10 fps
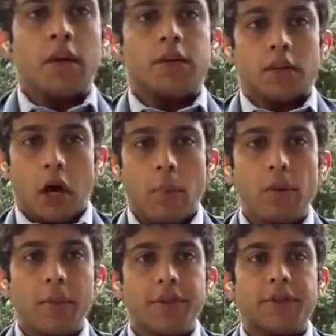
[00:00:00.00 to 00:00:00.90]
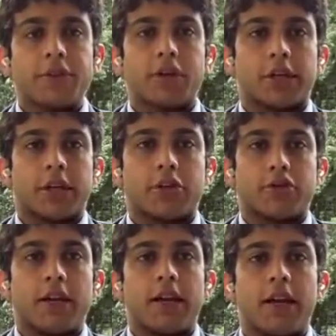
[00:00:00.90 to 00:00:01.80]
To complement the
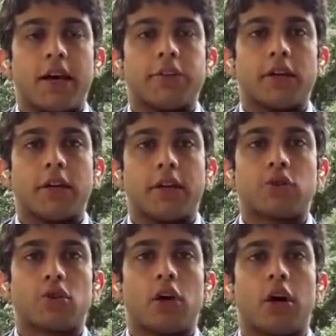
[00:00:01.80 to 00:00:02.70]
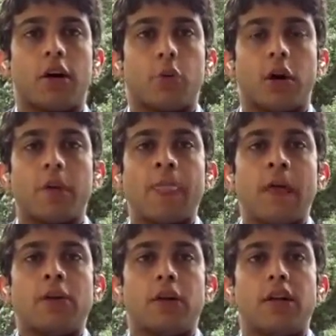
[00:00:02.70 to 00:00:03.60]
circuitry and other electrical hardware,
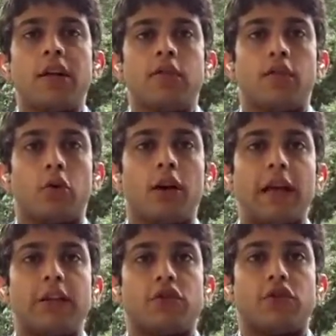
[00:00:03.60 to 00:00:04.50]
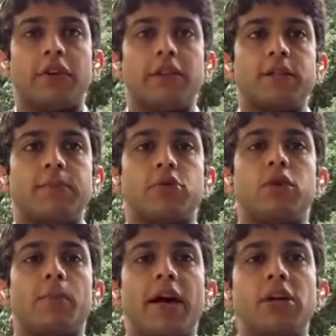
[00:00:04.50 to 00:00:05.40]
the need for an interface
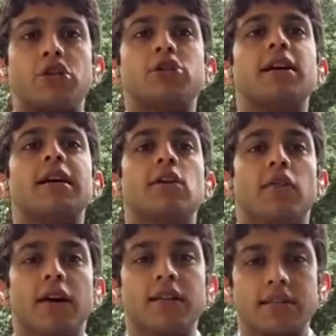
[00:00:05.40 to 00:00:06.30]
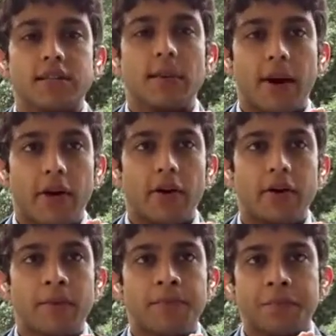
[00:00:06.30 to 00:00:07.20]
between patient and device is apparent.
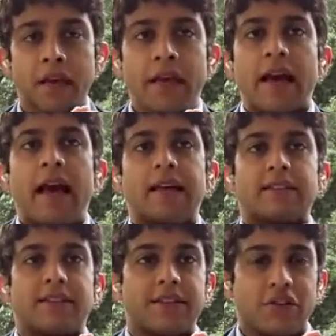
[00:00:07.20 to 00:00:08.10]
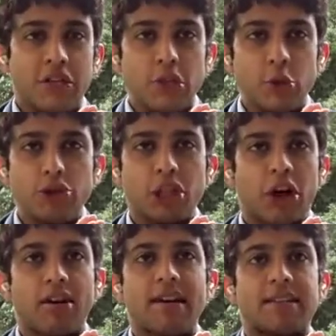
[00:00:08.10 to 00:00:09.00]
As the Sensational
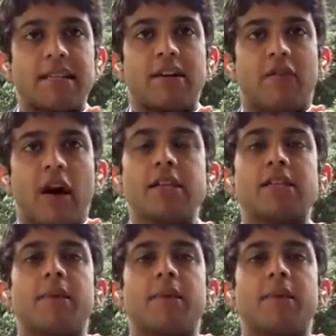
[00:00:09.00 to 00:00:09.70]
Sock is a device that